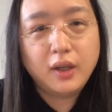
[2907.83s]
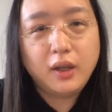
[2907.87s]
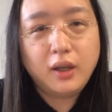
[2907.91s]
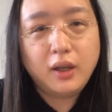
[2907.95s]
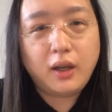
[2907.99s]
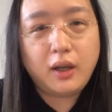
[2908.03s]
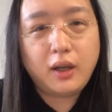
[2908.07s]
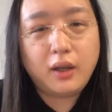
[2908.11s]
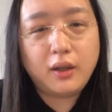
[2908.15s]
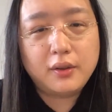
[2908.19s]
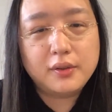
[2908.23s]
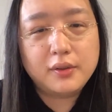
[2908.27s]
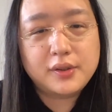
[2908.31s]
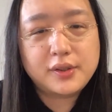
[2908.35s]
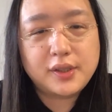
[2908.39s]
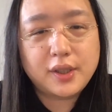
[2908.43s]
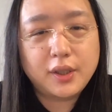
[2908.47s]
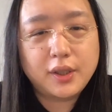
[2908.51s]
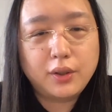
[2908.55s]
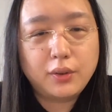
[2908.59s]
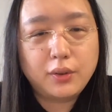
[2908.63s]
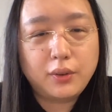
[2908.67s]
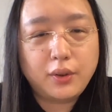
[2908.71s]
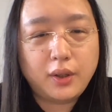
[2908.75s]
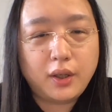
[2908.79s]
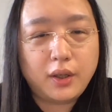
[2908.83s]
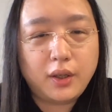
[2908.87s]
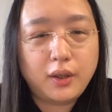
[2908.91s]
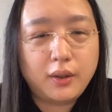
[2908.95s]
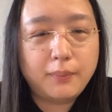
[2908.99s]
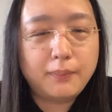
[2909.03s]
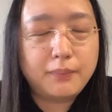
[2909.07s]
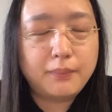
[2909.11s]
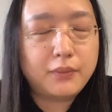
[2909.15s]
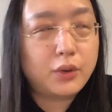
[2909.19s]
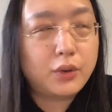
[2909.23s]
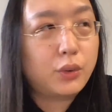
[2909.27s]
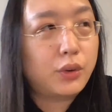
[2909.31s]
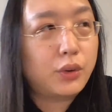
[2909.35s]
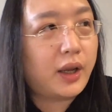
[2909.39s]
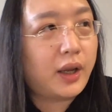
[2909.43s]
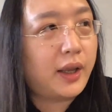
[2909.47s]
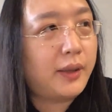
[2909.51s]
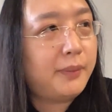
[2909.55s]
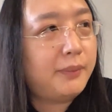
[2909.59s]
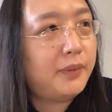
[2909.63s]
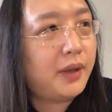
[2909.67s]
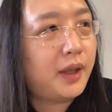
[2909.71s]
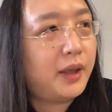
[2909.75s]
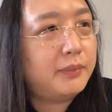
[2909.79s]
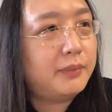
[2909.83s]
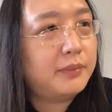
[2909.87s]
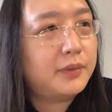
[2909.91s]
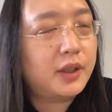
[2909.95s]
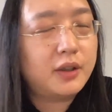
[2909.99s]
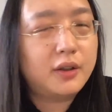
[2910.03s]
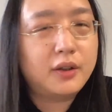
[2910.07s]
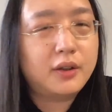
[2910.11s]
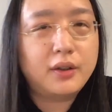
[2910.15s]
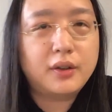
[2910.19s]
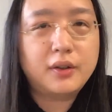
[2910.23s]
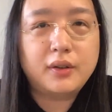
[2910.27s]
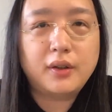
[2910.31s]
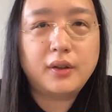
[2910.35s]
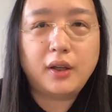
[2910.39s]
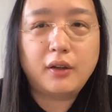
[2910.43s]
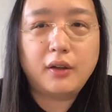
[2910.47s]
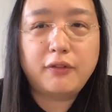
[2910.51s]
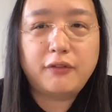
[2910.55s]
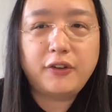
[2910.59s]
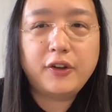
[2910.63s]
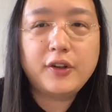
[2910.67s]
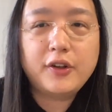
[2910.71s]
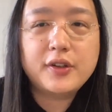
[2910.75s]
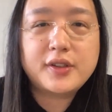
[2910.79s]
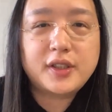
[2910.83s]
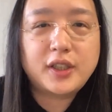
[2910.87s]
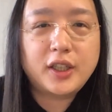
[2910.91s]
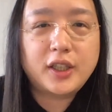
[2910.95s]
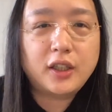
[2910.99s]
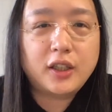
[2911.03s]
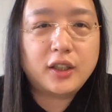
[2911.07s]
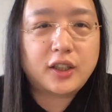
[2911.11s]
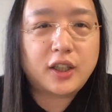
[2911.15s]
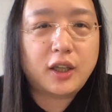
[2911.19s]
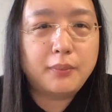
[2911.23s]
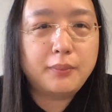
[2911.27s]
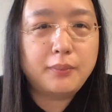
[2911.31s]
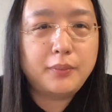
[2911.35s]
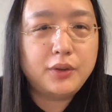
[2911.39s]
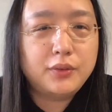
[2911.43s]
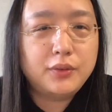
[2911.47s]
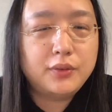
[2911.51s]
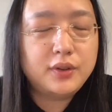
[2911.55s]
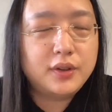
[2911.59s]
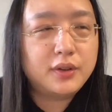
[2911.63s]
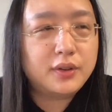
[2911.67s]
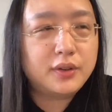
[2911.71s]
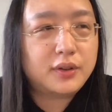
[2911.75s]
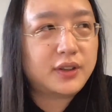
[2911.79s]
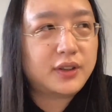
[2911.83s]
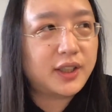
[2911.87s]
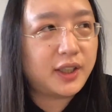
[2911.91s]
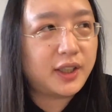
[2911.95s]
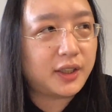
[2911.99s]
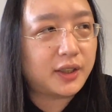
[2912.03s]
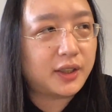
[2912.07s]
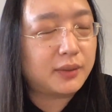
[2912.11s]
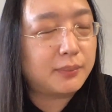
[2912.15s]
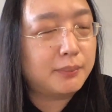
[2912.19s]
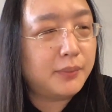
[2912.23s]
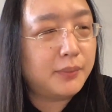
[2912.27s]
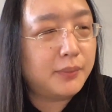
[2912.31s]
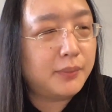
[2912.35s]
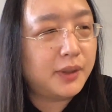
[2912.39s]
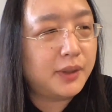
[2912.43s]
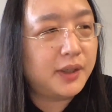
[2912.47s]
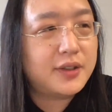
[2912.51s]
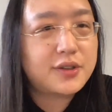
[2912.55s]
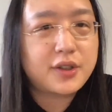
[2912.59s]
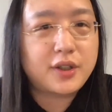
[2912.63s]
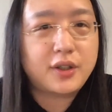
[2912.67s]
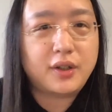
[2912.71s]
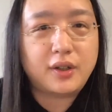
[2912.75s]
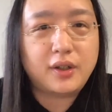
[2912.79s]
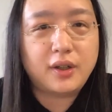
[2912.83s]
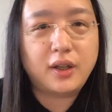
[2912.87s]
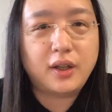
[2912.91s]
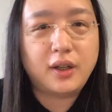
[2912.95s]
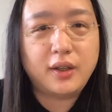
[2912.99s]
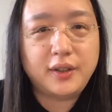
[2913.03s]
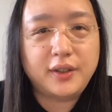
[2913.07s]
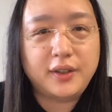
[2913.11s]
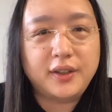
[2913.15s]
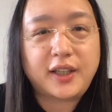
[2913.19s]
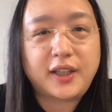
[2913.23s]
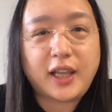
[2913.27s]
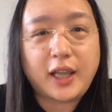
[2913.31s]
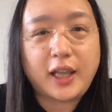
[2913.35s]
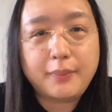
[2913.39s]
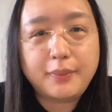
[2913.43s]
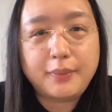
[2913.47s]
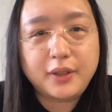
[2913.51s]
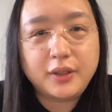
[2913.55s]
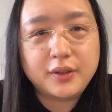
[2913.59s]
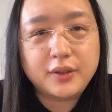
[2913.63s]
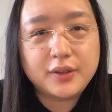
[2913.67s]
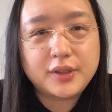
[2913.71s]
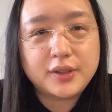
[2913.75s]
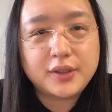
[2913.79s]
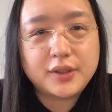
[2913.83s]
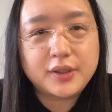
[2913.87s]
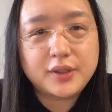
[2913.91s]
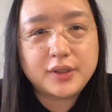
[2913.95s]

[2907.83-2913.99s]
I'm the first telecommunications minister in the cabinet.